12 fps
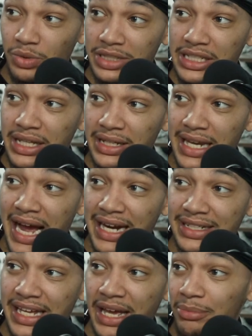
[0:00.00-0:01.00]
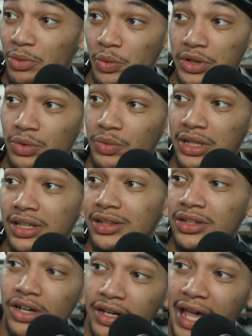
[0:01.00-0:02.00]
where she get docked at. But when you really
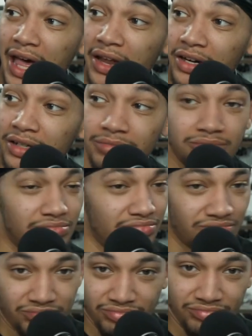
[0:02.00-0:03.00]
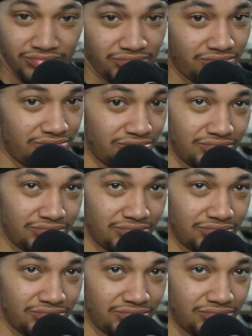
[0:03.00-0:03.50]
look at her, it's